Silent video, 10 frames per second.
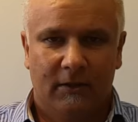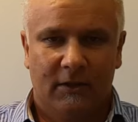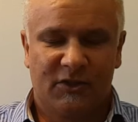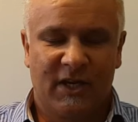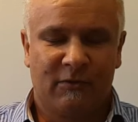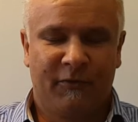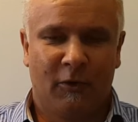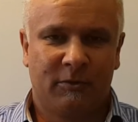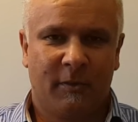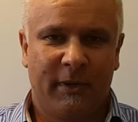Those tax
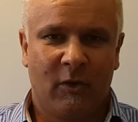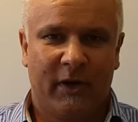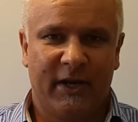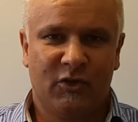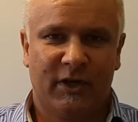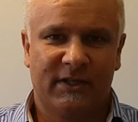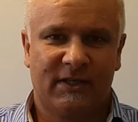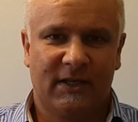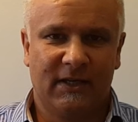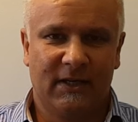reforms could be quite
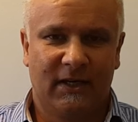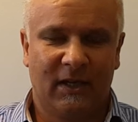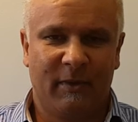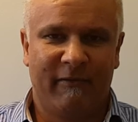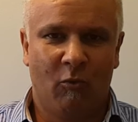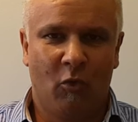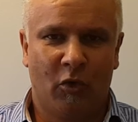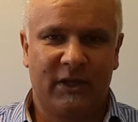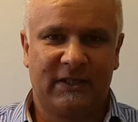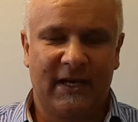interesting. A little bit of a
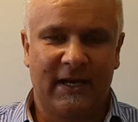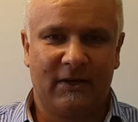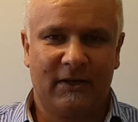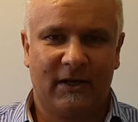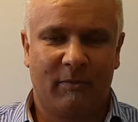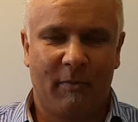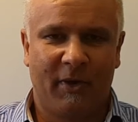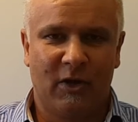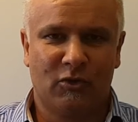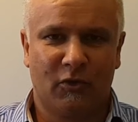watered down
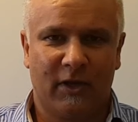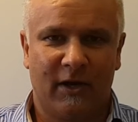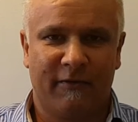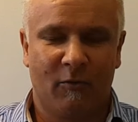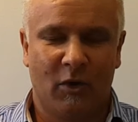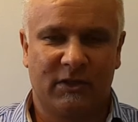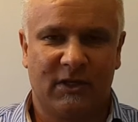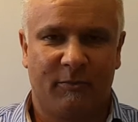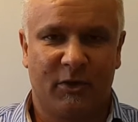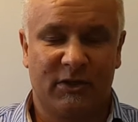proposal, though, from what
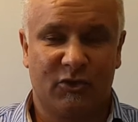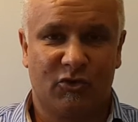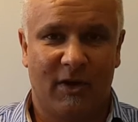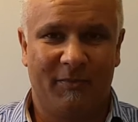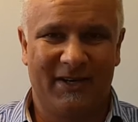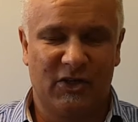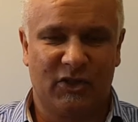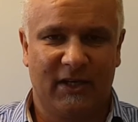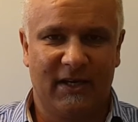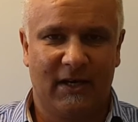President Trump
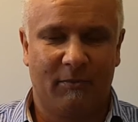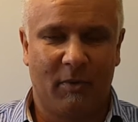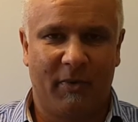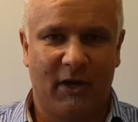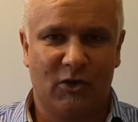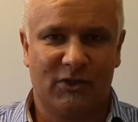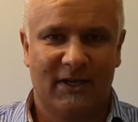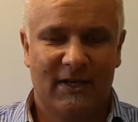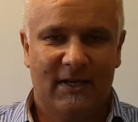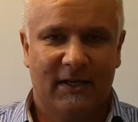initially proposed
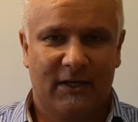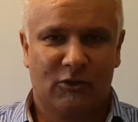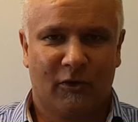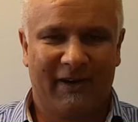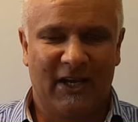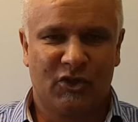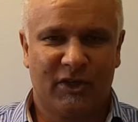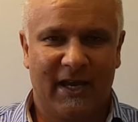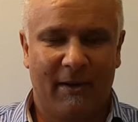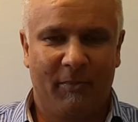in his sort of
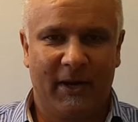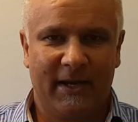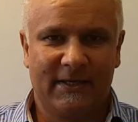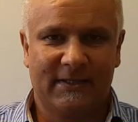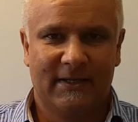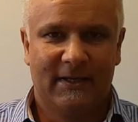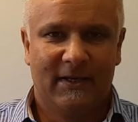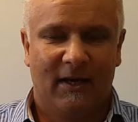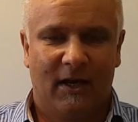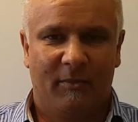election campaigns,
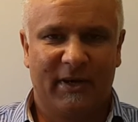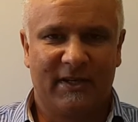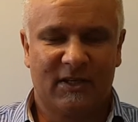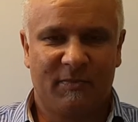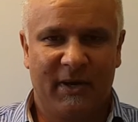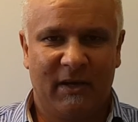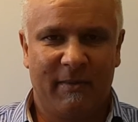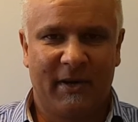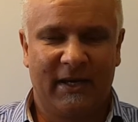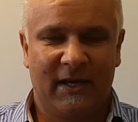but it does appear to be
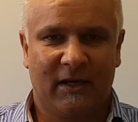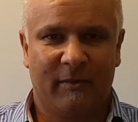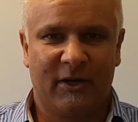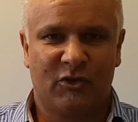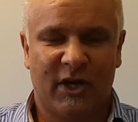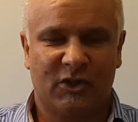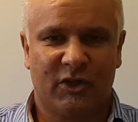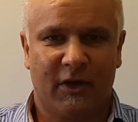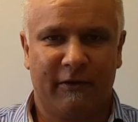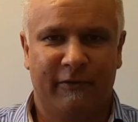making a little bit of
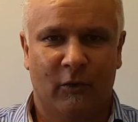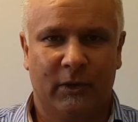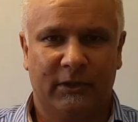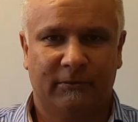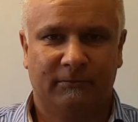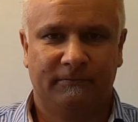traction going forward.